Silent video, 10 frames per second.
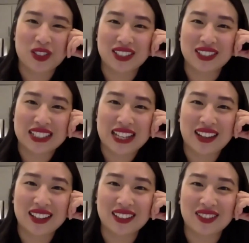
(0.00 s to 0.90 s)
to
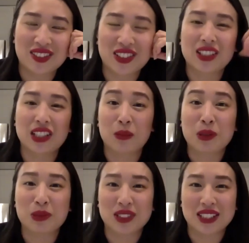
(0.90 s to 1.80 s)
understand and for young
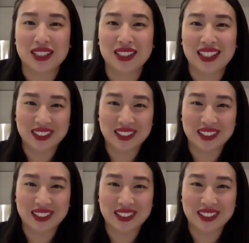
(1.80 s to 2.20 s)
people to